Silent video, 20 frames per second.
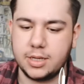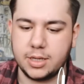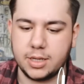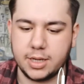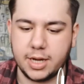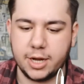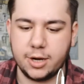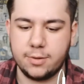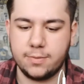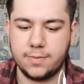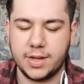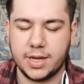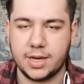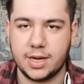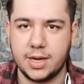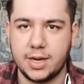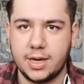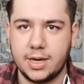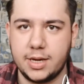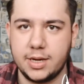and kind of
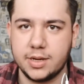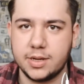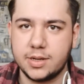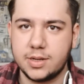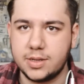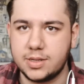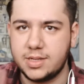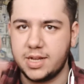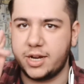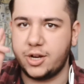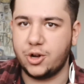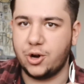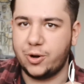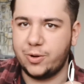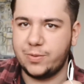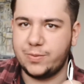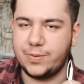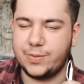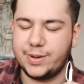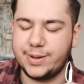like a send
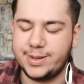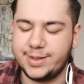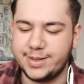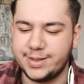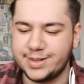off,